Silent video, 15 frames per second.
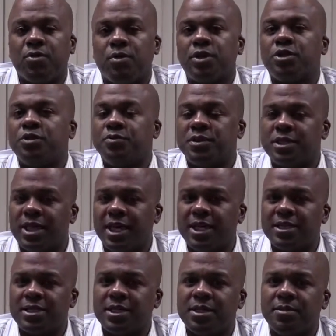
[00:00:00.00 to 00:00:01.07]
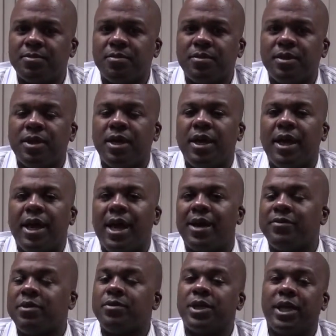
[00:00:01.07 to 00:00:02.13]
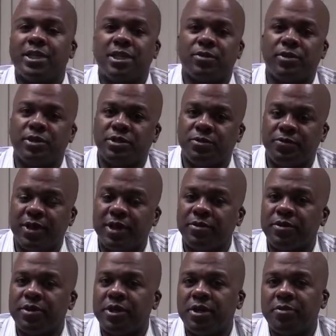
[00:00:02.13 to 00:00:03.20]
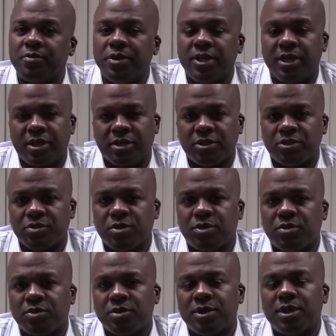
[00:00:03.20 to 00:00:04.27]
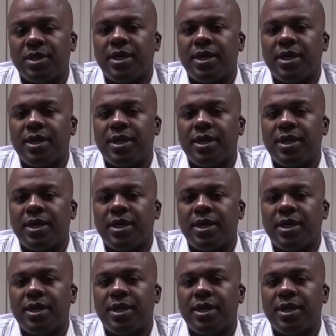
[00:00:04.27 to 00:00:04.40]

Once you stage them, have them on antiretroviral therapy and control,